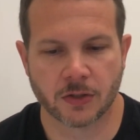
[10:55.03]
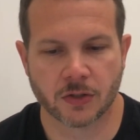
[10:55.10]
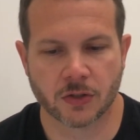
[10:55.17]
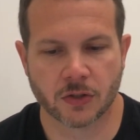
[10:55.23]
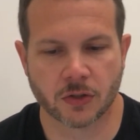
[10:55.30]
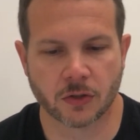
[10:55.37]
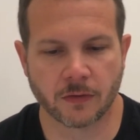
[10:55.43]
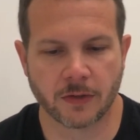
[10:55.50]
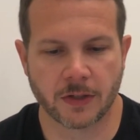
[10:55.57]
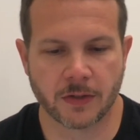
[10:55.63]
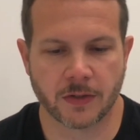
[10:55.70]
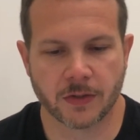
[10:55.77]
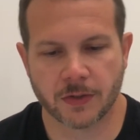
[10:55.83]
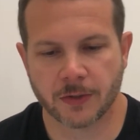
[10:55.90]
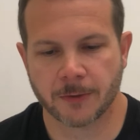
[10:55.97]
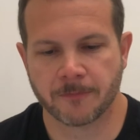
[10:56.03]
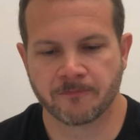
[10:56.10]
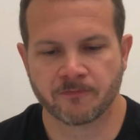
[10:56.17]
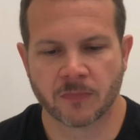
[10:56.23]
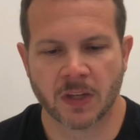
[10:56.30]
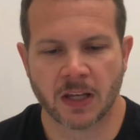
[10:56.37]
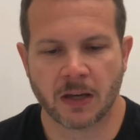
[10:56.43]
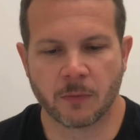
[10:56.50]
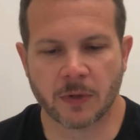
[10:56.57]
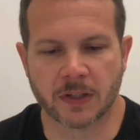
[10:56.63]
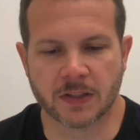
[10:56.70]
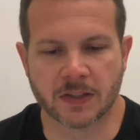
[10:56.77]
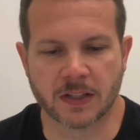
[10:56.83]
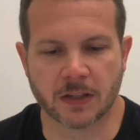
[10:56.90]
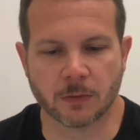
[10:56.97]
service. And we
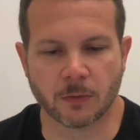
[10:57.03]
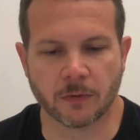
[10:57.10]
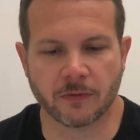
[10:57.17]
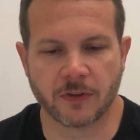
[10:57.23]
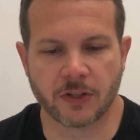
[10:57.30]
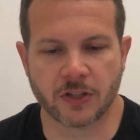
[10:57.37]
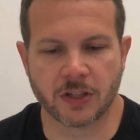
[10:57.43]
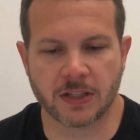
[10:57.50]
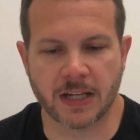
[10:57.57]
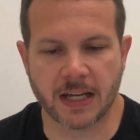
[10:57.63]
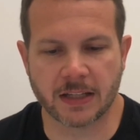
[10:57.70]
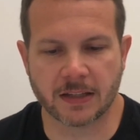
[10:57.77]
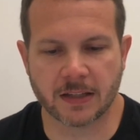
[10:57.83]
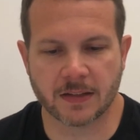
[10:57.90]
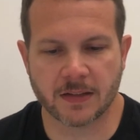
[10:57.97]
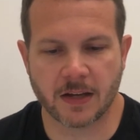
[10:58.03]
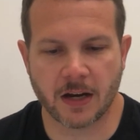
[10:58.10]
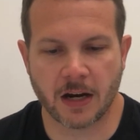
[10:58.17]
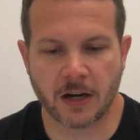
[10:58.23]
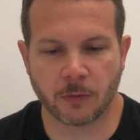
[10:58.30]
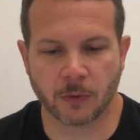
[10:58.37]
can see the revision date that's there.